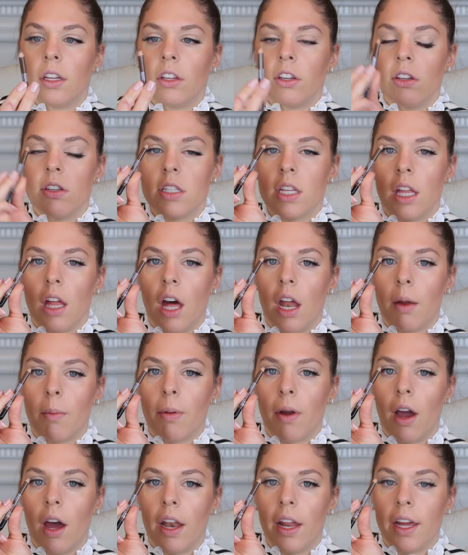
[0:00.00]
uses a lot
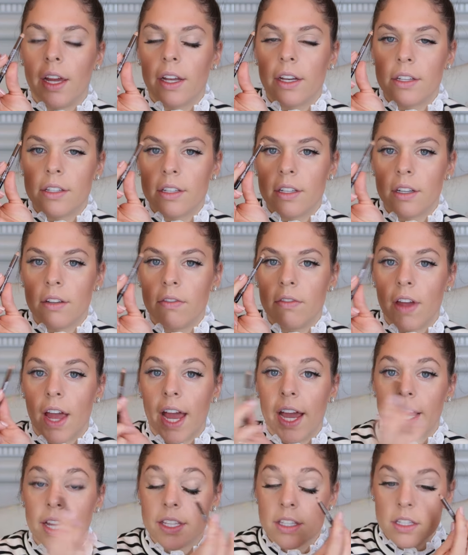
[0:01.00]
of product
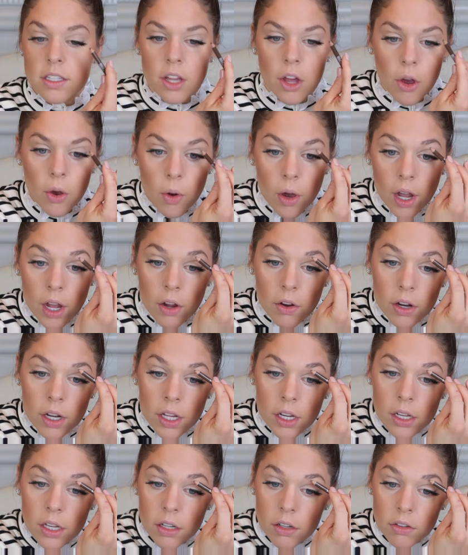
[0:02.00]
fast, so I
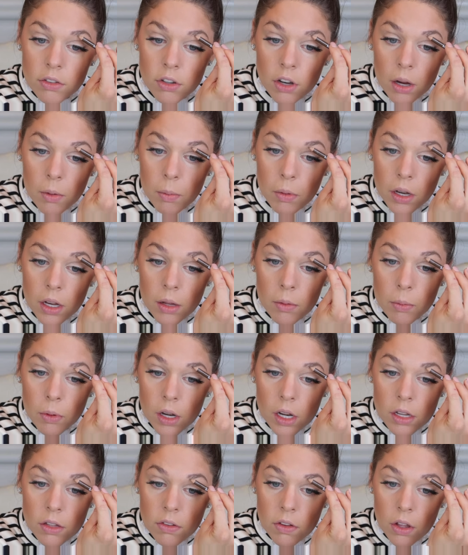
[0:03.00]
already need to sharpen it
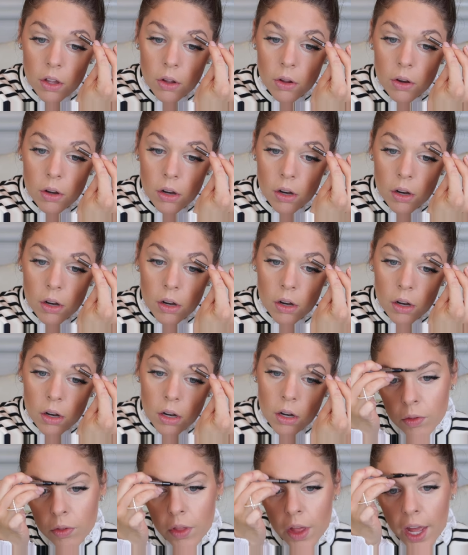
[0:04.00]
pretty soon.
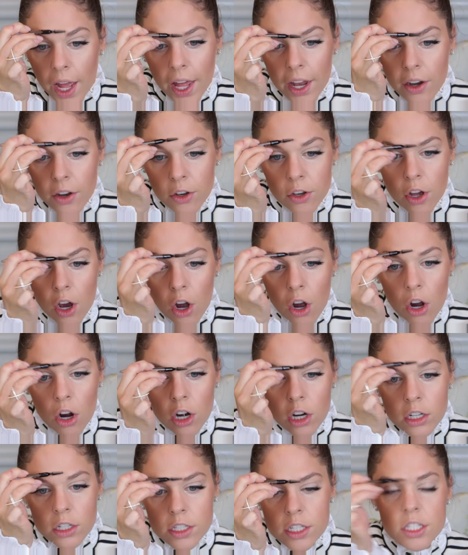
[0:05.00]
That
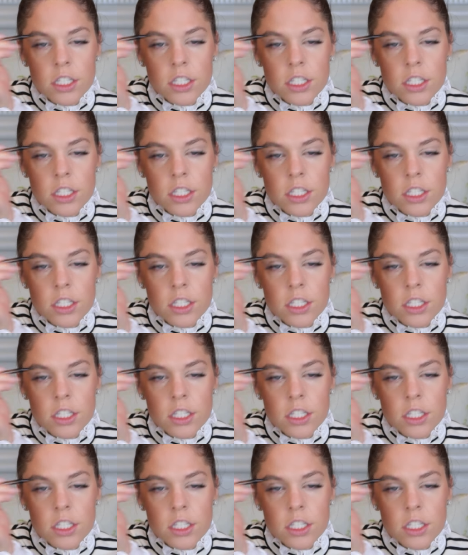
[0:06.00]
darn